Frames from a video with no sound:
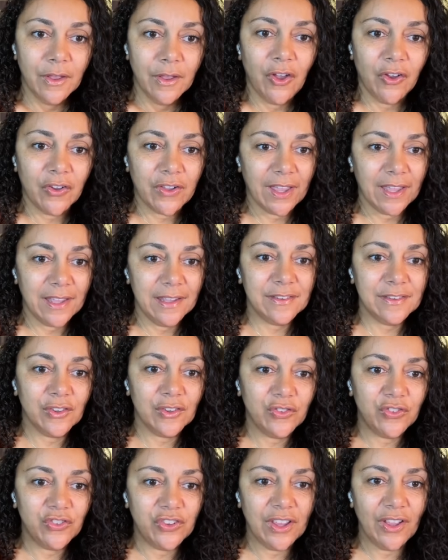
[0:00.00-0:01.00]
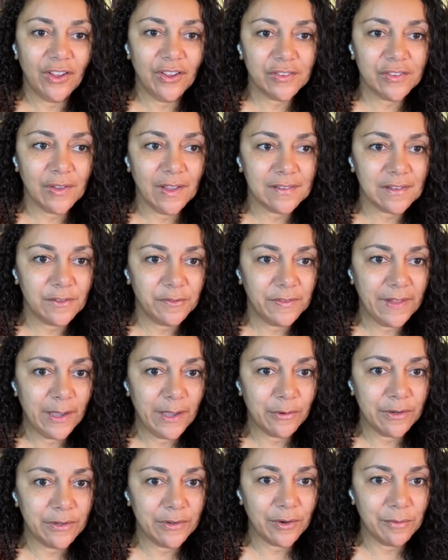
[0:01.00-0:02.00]
Okay, so she also has a
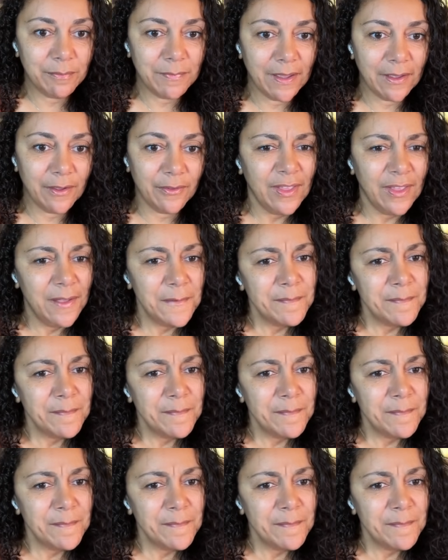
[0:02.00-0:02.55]
flower in her mouth.